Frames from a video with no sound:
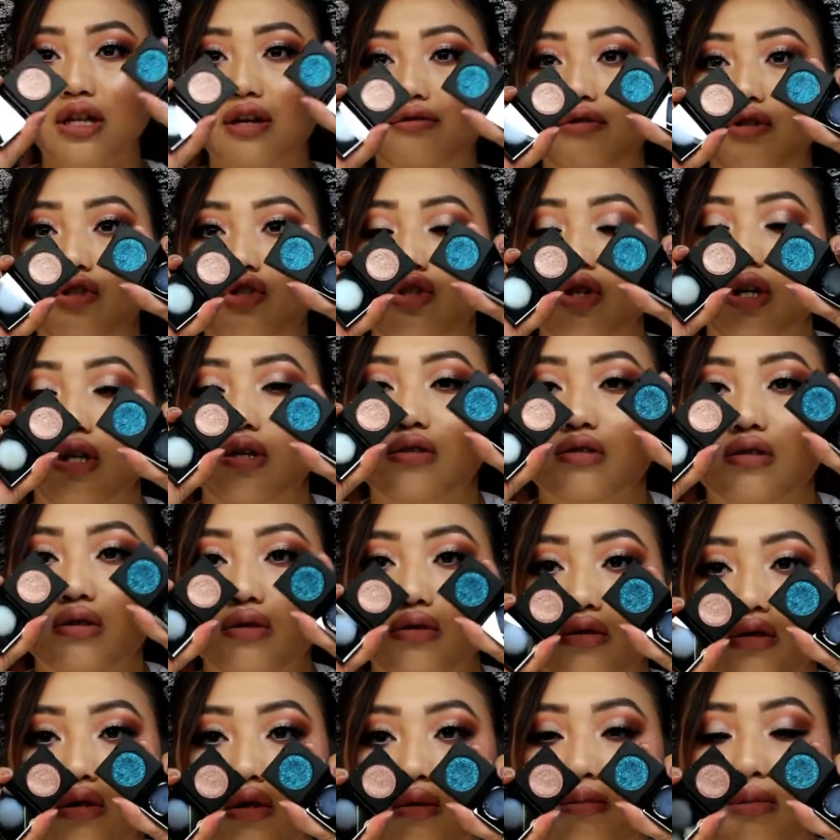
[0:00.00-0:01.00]
love these shades
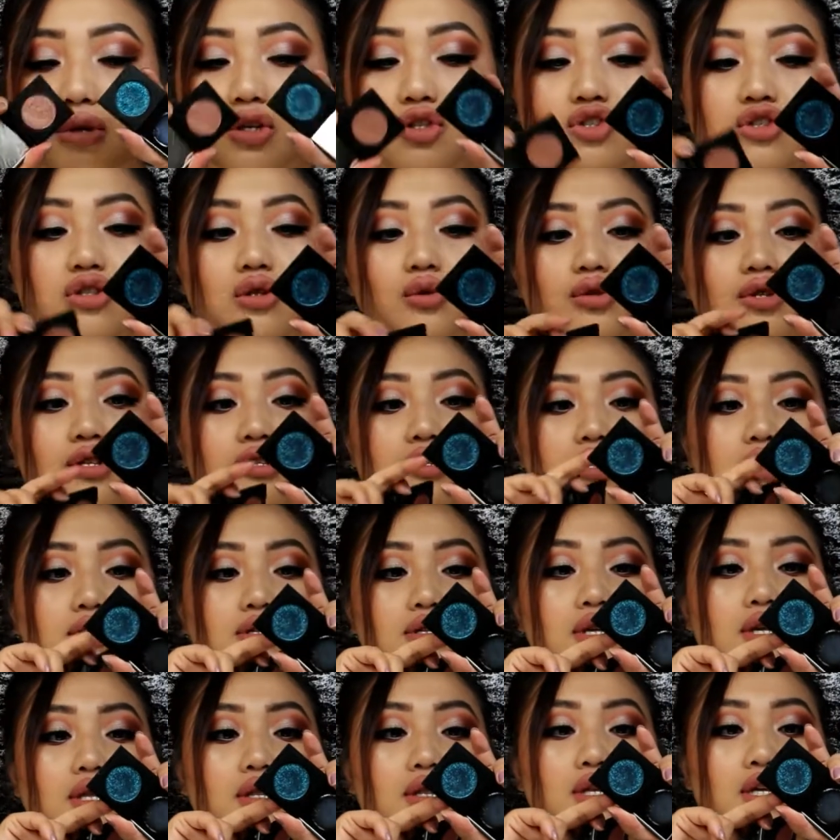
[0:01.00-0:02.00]
so, so much. So this
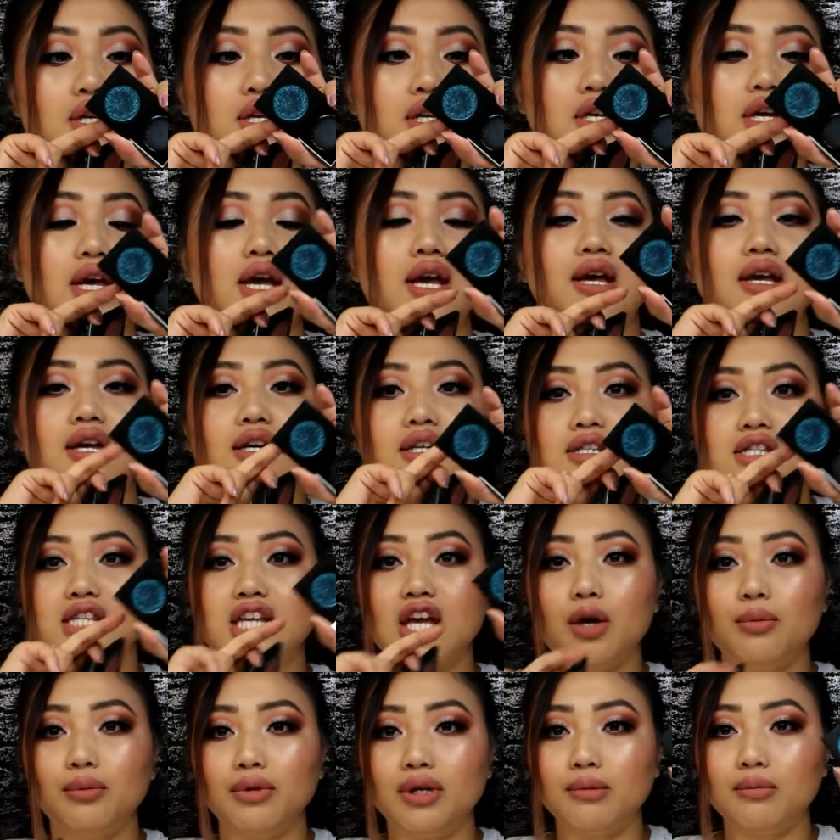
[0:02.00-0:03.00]
is the
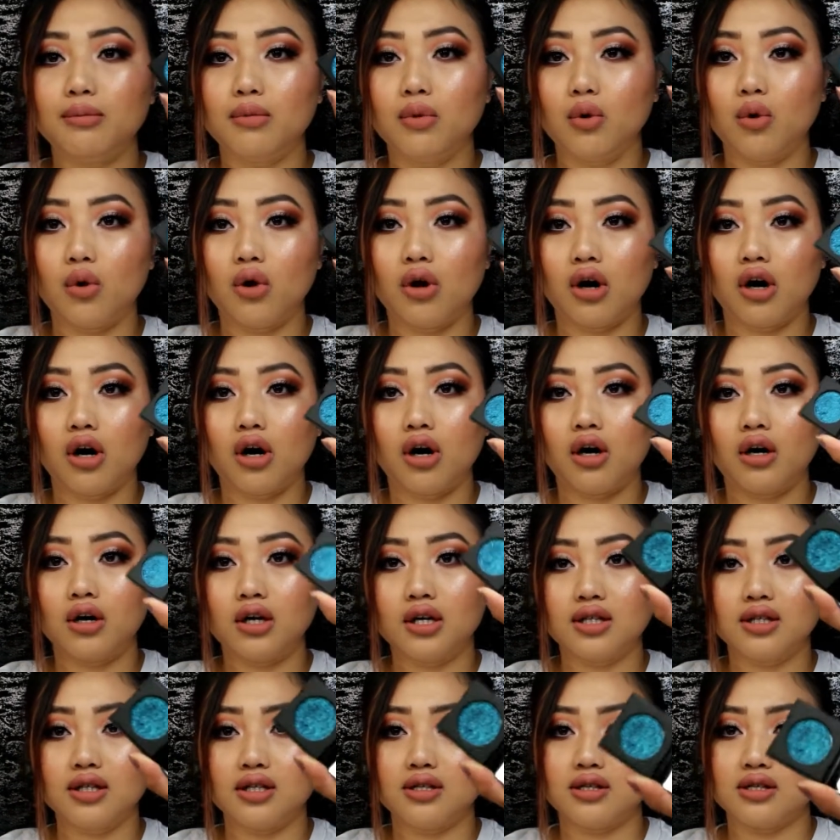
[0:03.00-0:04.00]
Tell Me
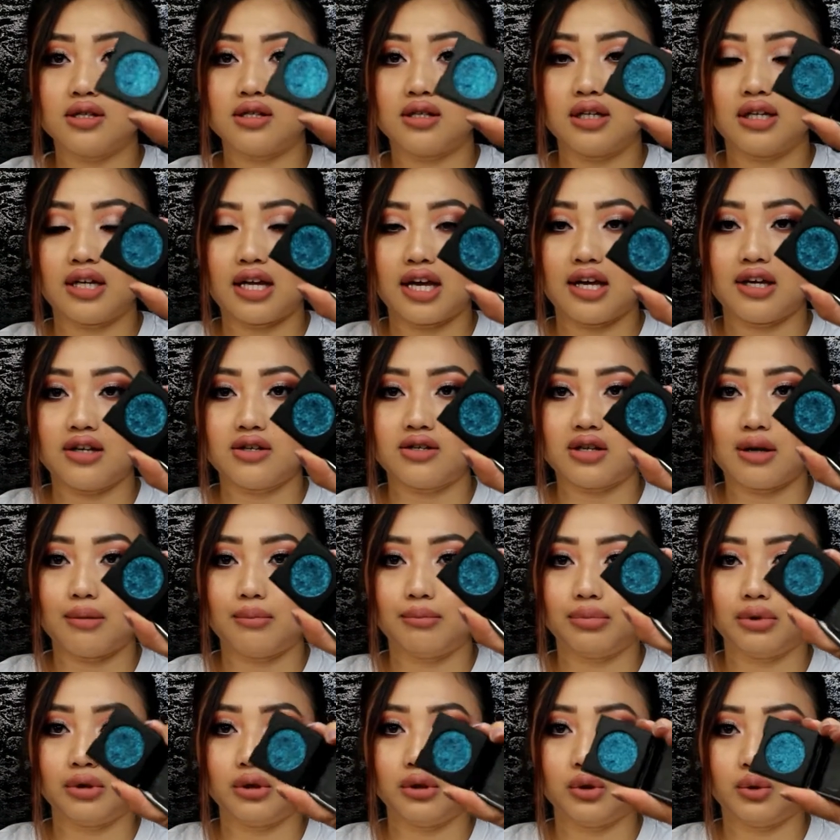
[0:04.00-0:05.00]
More. This is the nice
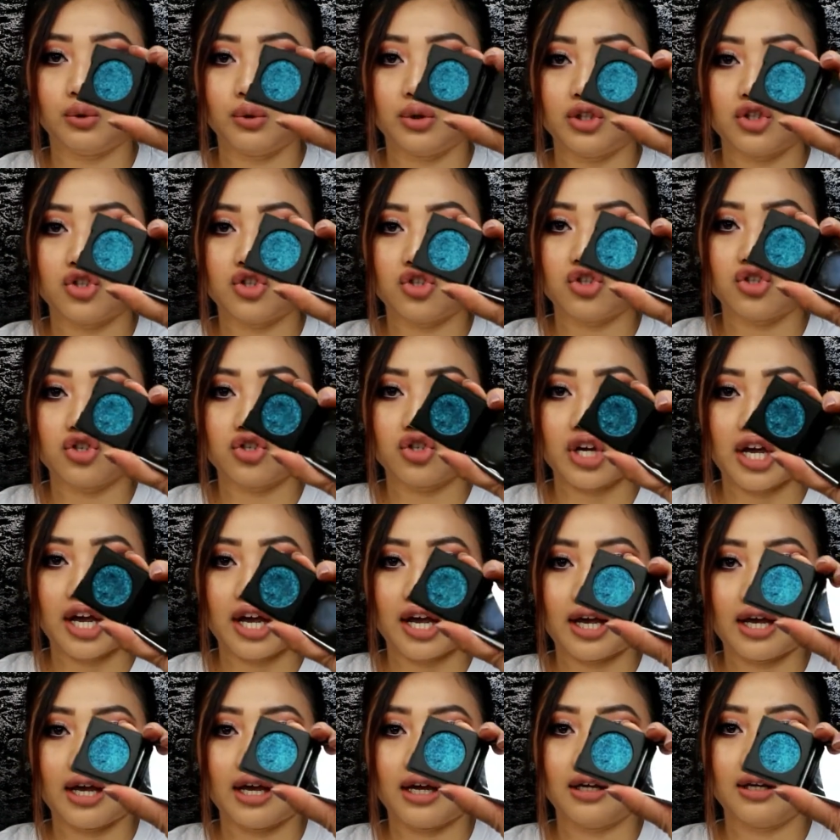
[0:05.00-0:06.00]
bluish
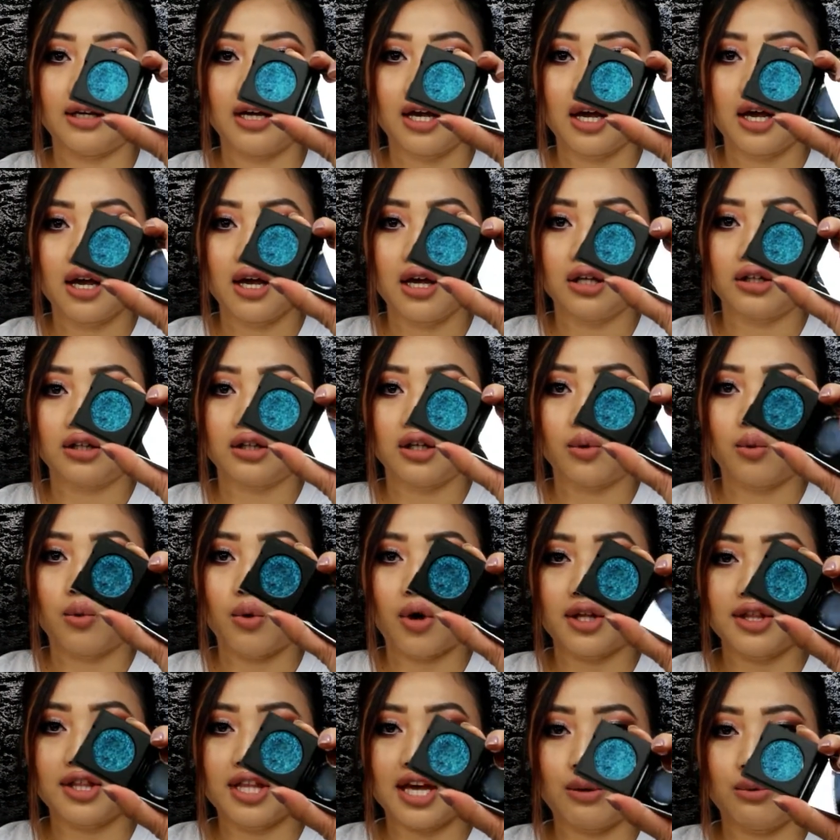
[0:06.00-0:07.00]
shade, the
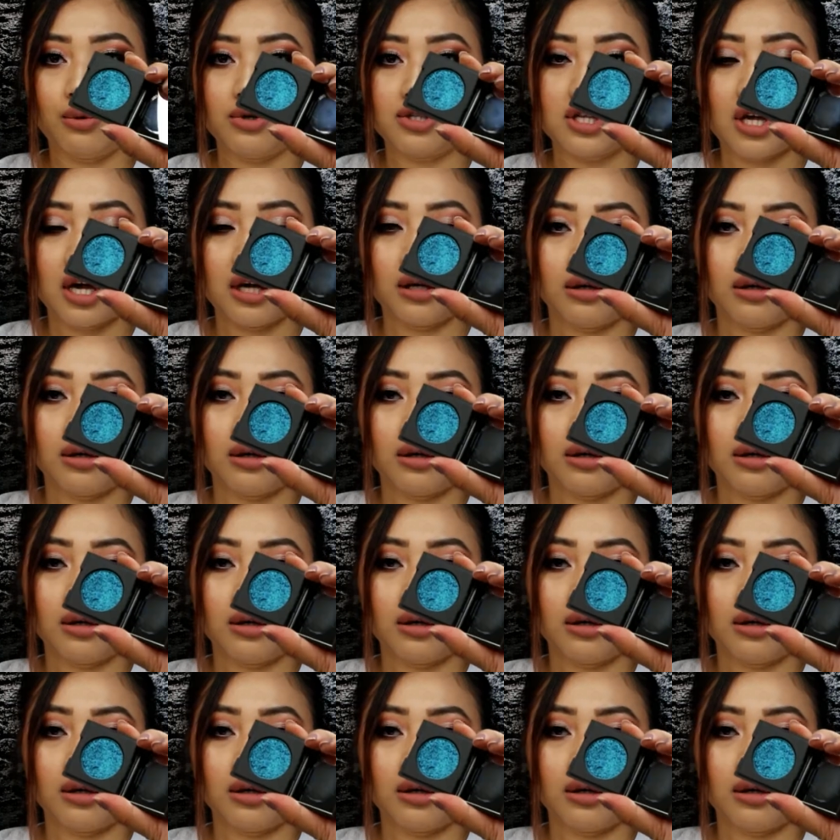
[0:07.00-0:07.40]
one that was